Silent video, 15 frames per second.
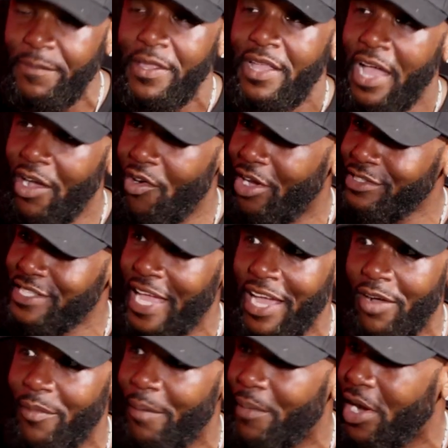gun. I go
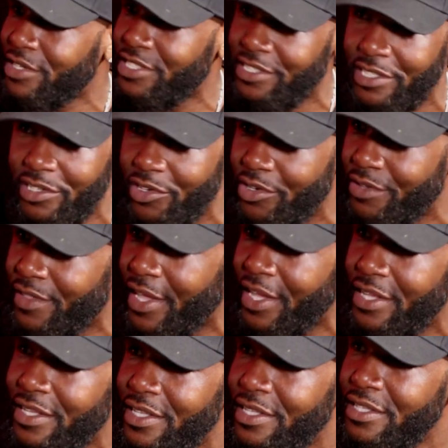outside. I got my boxes and
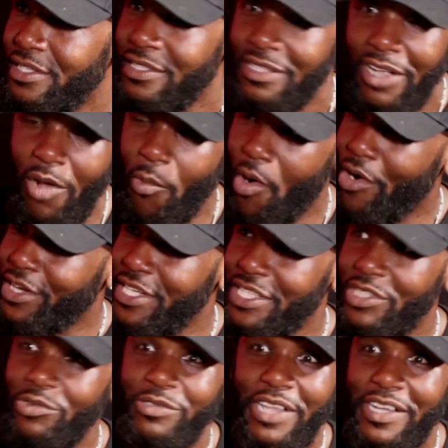everything. I'm
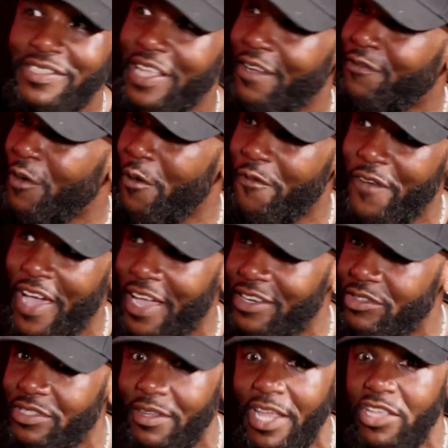walking these dudes down. I was like 4,
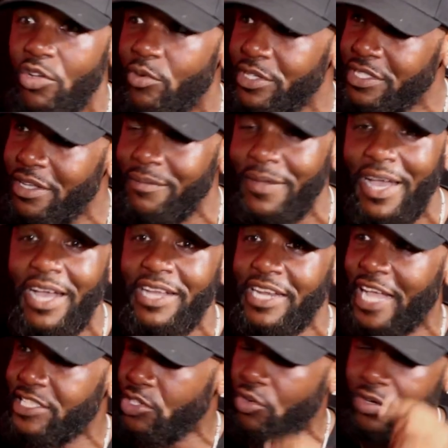5 dudes. I'm like, yo, what's up,
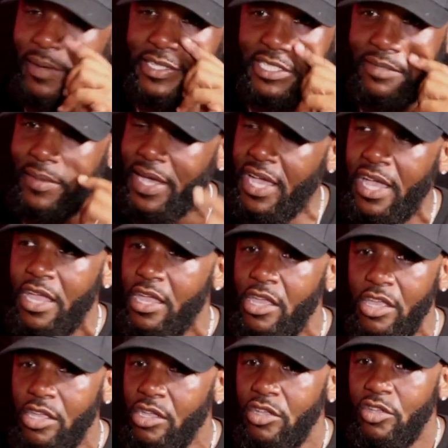man? And I told them, I said,
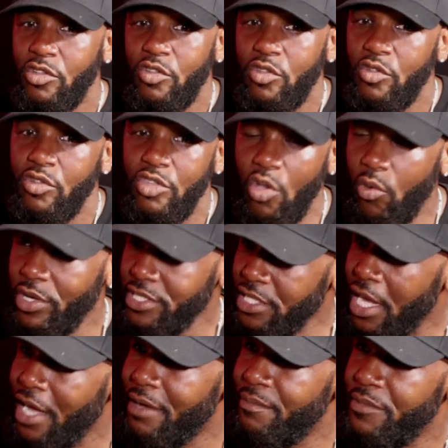man,
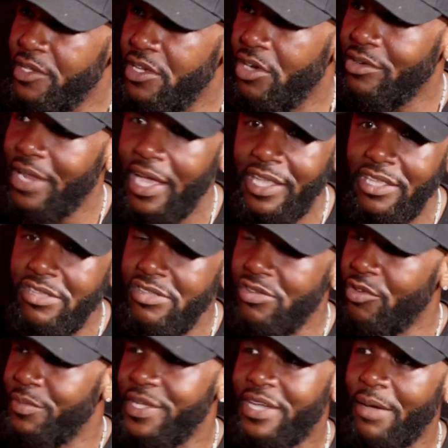yo, what's up? You know,
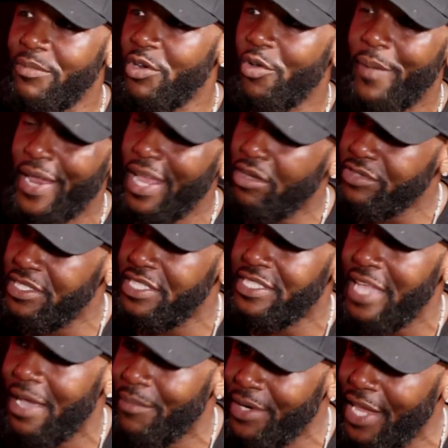like you don't be coming to nobody's
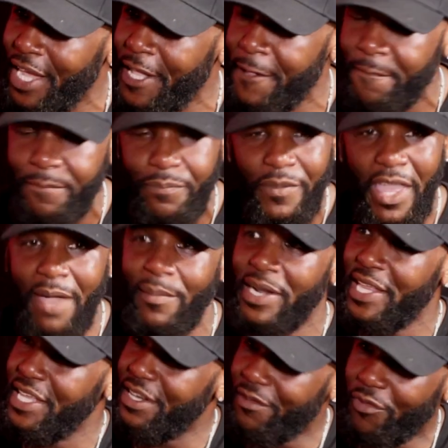house this time of night.
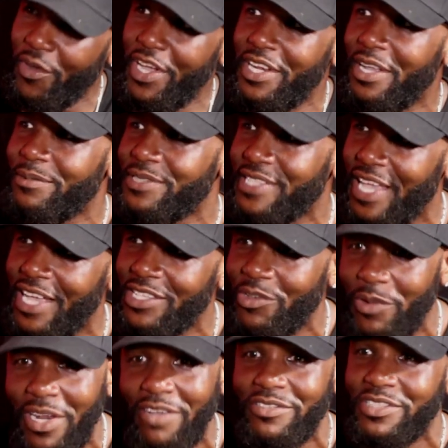Had my lady friend
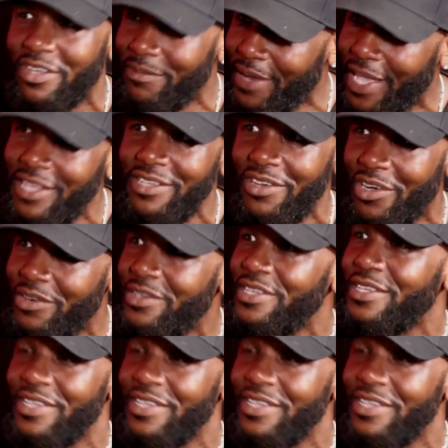upstairs or whatever. So I'm like, you